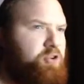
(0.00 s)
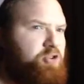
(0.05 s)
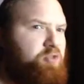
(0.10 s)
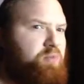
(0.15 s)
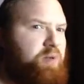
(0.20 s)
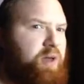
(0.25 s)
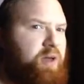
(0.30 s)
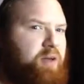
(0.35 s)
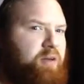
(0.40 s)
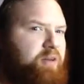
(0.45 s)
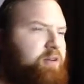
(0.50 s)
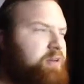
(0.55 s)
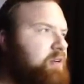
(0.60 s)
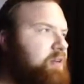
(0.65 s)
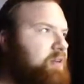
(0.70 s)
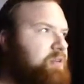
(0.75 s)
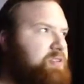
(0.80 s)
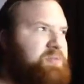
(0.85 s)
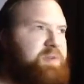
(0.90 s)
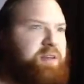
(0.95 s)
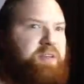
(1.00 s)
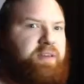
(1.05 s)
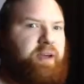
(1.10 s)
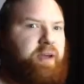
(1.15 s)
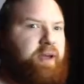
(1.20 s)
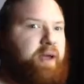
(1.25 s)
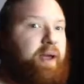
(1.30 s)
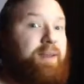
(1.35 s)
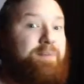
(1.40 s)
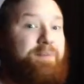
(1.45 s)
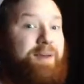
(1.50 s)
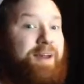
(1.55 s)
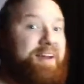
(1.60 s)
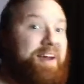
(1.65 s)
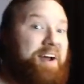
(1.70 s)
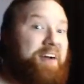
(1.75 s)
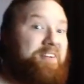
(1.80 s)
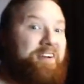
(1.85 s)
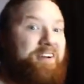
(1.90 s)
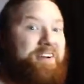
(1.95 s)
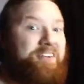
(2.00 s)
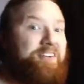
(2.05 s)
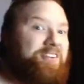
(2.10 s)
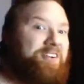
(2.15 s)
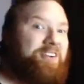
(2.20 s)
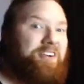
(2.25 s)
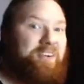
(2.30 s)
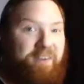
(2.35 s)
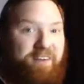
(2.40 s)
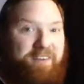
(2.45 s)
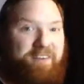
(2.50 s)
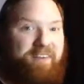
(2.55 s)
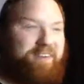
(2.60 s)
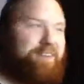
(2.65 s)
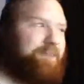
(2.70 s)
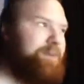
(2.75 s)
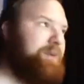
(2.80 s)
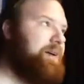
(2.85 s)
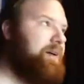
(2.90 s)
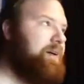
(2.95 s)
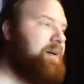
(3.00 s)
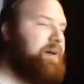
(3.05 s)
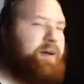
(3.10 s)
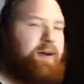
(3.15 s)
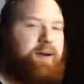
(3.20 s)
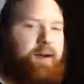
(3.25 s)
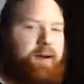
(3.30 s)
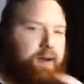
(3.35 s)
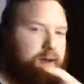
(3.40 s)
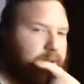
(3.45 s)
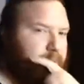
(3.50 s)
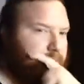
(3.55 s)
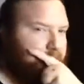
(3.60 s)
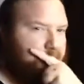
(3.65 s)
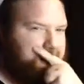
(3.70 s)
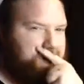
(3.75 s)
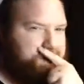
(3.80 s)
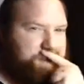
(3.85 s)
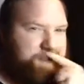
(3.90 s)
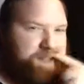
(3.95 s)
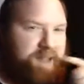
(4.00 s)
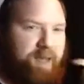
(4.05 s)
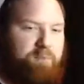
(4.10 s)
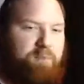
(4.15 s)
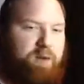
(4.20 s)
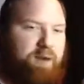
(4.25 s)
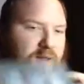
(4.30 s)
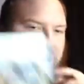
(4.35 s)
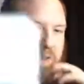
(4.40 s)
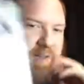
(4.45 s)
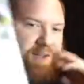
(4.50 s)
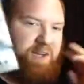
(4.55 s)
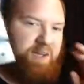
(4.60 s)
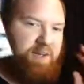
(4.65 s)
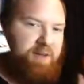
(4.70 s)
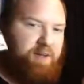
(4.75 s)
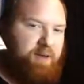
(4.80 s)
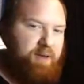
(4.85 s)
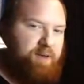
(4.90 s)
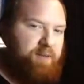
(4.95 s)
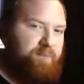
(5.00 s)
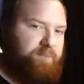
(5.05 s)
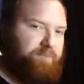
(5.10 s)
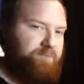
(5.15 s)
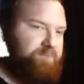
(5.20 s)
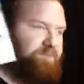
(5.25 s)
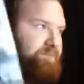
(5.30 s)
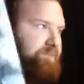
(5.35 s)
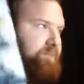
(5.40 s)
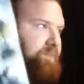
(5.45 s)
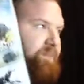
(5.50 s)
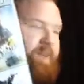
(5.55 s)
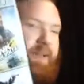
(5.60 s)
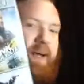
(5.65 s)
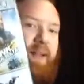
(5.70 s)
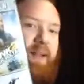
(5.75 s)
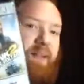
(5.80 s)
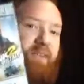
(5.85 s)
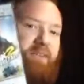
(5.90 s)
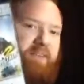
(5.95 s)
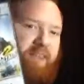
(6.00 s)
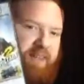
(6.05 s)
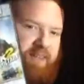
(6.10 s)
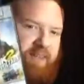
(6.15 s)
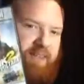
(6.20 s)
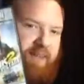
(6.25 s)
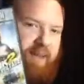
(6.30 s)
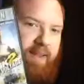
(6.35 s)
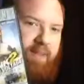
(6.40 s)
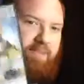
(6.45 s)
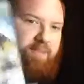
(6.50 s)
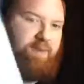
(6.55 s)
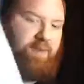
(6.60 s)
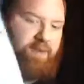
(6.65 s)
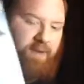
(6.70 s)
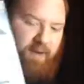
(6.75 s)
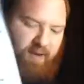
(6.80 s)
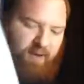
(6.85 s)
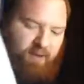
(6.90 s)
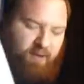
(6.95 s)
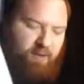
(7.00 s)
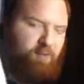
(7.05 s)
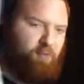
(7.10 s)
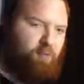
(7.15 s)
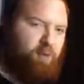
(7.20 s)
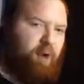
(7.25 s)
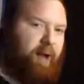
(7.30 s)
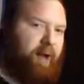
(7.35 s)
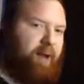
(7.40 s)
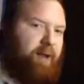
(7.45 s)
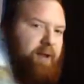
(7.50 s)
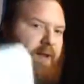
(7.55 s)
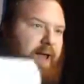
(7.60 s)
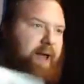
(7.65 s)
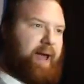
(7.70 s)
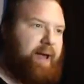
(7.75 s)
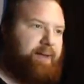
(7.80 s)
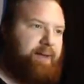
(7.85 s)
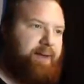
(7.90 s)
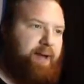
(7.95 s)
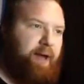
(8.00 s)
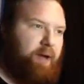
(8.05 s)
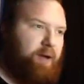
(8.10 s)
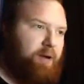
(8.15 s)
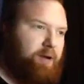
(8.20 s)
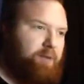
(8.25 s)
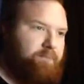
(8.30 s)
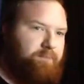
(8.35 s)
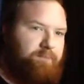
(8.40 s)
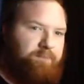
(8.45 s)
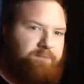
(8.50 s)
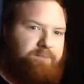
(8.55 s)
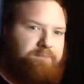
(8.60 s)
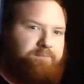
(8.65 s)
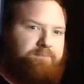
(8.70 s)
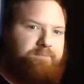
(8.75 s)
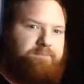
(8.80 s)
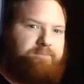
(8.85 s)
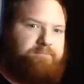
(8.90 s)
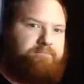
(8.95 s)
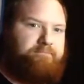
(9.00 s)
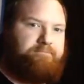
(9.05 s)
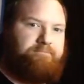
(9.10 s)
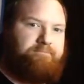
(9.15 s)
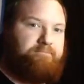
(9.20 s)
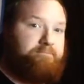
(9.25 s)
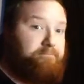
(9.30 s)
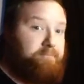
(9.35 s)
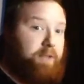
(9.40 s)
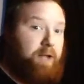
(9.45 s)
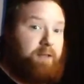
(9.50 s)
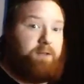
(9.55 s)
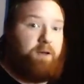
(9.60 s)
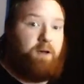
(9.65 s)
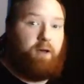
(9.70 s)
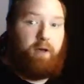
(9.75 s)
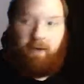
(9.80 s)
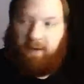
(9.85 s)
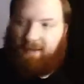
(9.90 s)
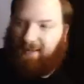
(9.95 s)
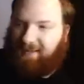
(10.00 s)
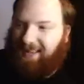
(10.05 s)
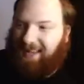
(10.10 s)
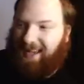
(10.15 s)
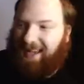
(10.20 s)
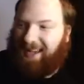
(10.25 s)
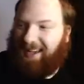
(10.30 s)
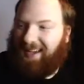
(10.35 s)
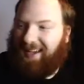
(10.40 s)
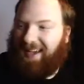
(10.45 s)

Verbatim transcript: should be close to be saying, It's been an hour, you should turn off your system. Because it's been sitting, but nonetheless, love Jason Statham. Great ass kicker. That's all I need to say.